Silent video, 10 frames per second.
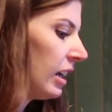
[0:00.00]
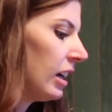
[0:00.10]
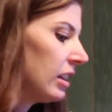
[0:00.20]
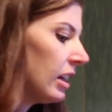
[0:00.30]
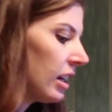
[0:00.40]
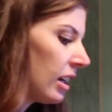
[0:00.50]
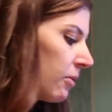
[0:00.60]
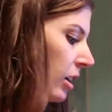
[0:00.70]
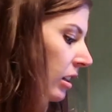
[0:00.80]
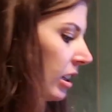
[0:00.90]
And then
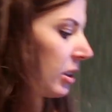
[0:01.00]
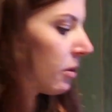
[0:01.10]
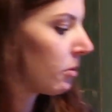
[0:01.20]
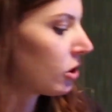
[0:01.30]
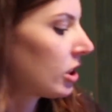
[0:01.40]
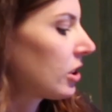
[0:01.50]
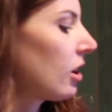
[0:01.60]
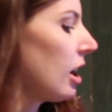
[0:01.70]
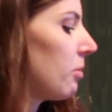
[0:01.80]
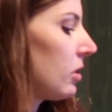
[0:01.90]
we got this one, which I saw
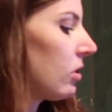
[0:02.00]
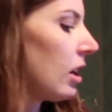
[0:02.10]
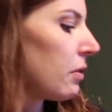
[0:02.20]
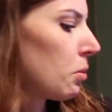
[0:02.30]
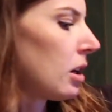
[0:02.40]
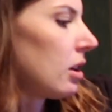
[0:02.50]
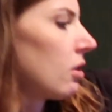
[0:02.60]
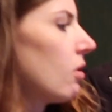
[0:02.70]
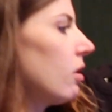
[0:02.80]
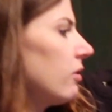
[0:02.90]
absolutely everywhere at
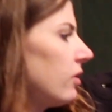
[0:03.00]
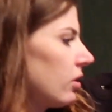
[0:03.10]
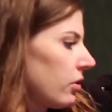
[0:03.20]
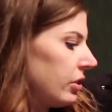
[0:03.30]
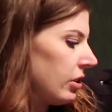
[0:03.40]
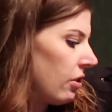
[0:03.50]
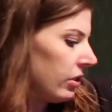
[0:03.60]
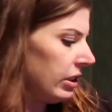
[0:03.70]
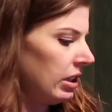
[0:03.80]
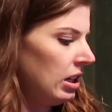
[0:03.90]
all of the little stalls.